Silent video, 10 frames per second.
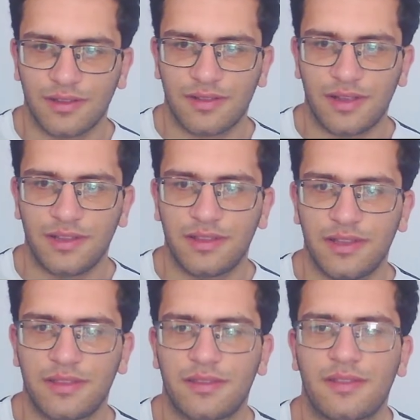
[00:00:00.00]
signed
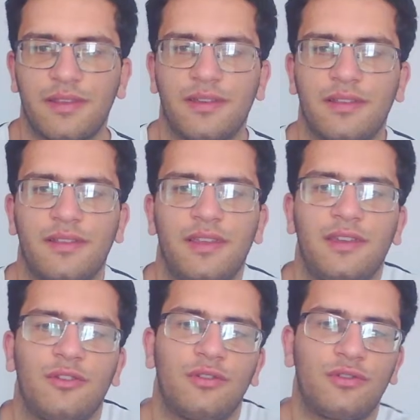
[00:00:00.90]
at
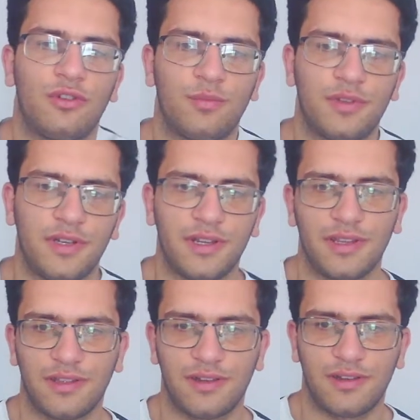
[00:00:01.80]
saying you're top 3.